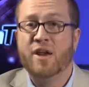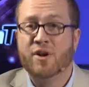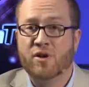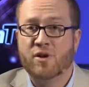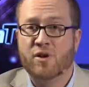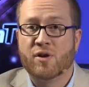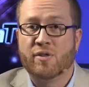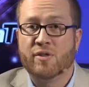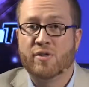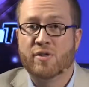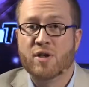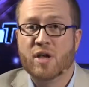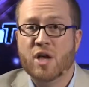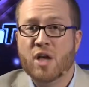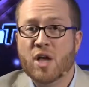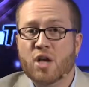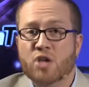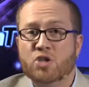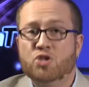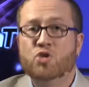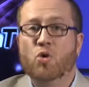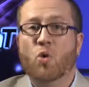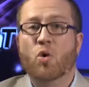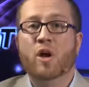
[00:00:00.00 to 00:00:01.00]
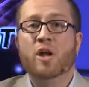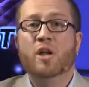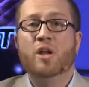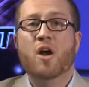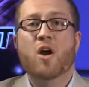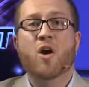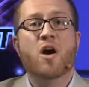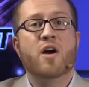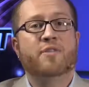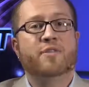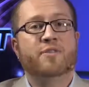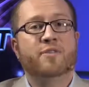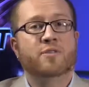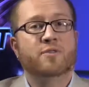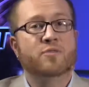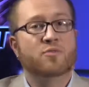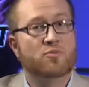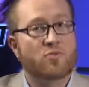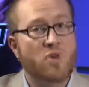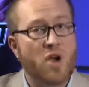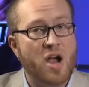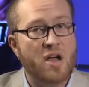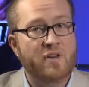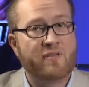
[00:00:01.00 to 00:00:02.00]
and earth. Join author
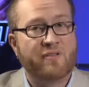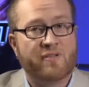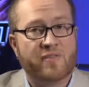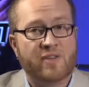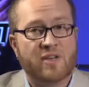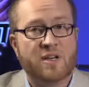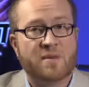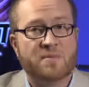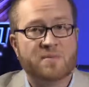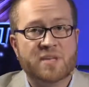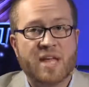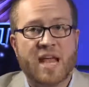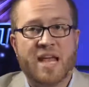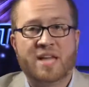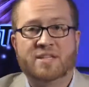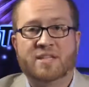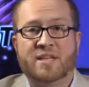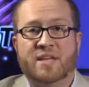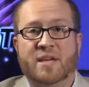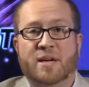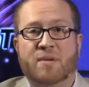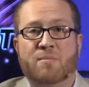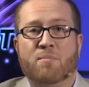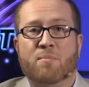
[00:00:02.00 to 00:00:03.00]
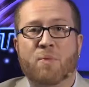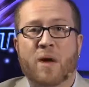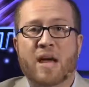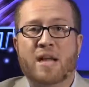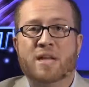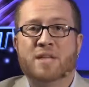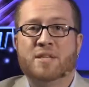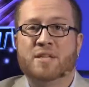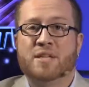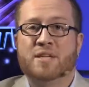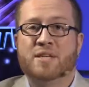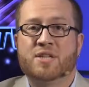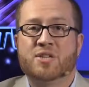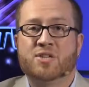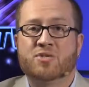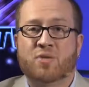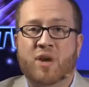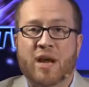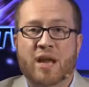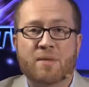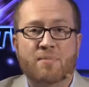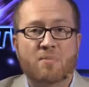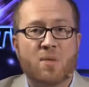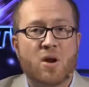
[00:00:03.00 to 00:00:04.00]
Ron Phillips as he combines his
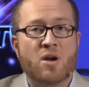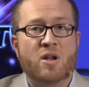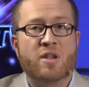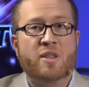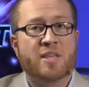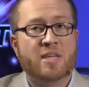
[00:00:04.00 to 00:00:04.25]
trademark